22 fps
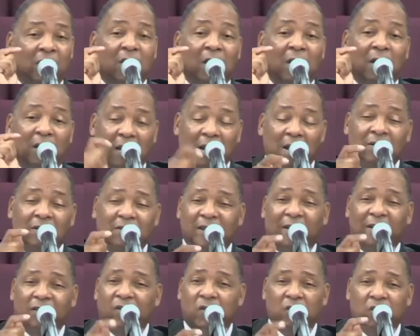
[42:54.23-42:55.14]

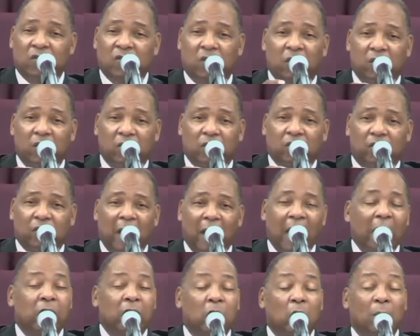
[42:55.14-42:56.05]
contact your church.
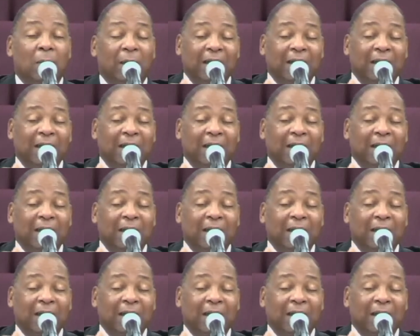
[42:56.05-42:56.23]
You may